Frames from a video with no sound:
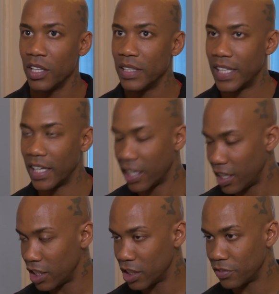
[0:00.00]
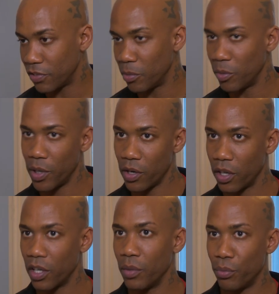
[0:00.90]
taking kids from
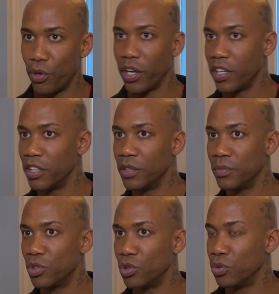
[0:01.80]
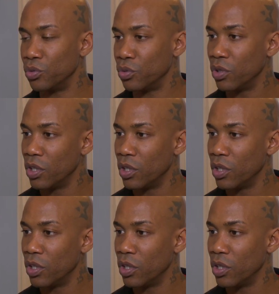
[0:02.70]
America and bringing them to